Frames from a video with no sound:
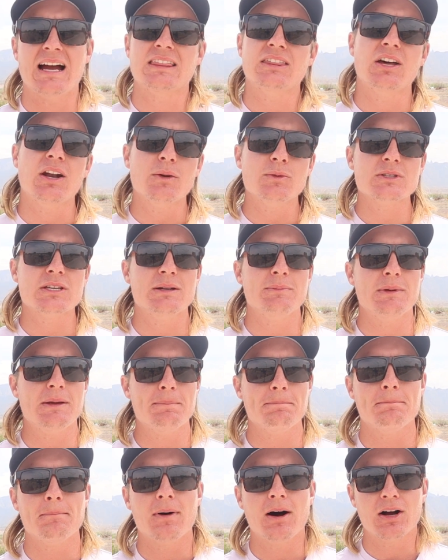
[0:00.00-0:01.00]
I thought I was gonna be
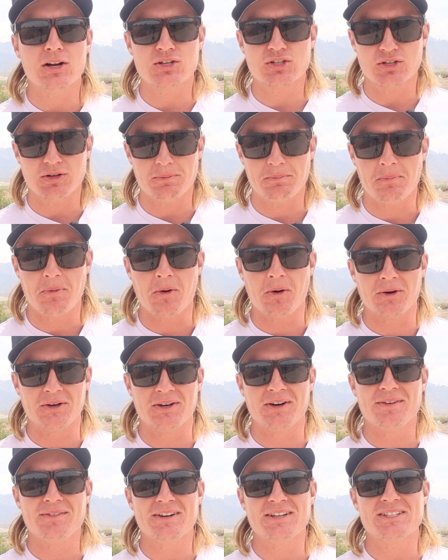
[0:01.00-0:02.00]
much more
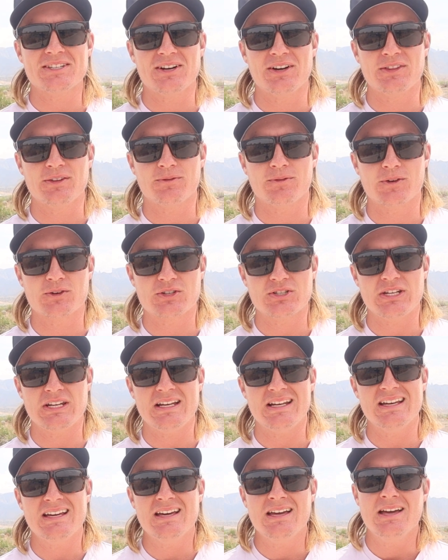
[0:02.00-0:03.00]
nervous on the first
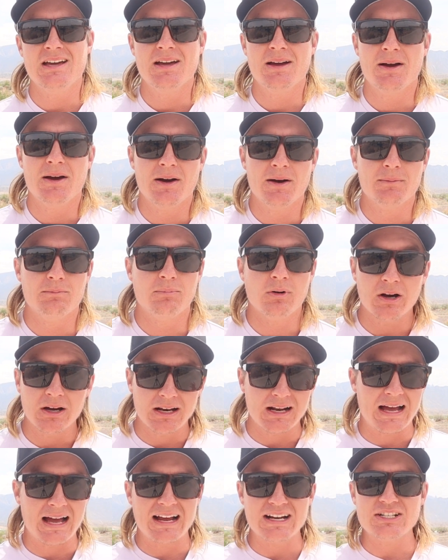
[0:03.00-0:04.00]
tee,
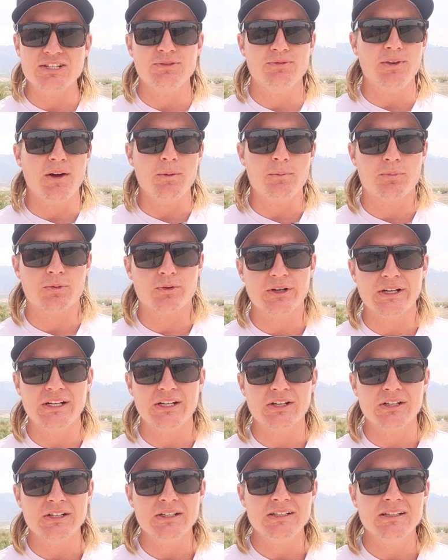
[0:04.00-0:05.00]
but I actually felt pretty
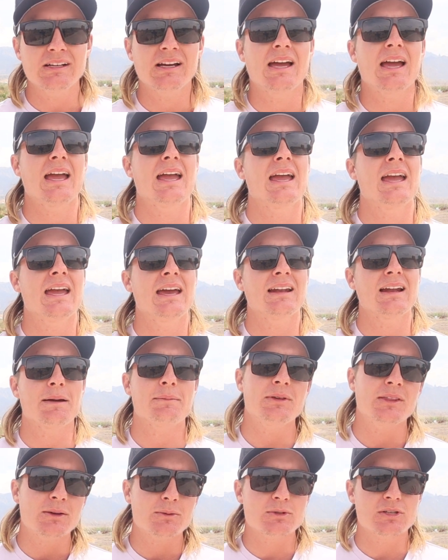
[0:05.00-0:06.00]
good. And I
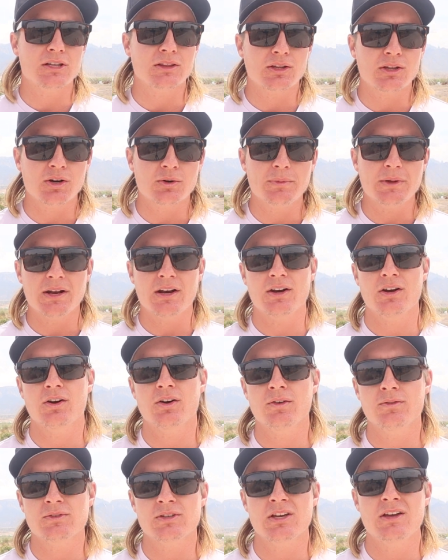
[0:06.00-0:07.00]
mean, there was a little bit of
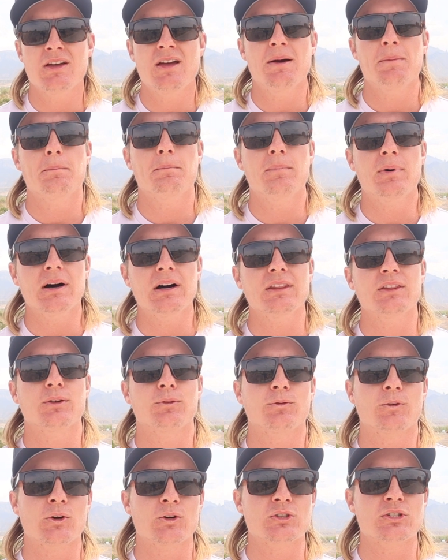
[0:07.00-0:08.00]
nerves, but the
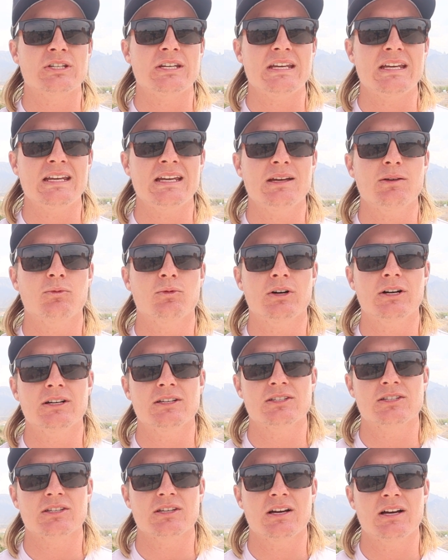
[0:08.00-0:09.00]
first tee was